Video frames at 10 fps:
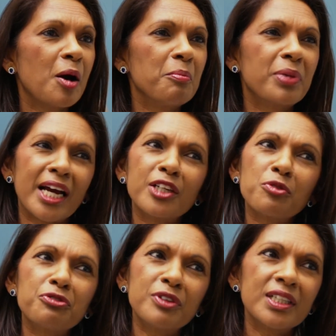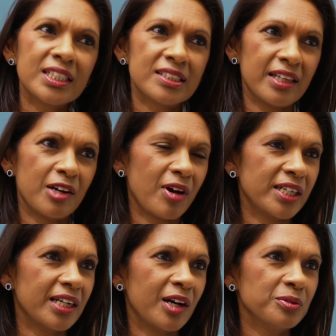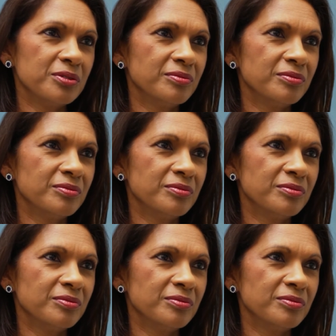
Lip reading: But I don't feel it's there right now.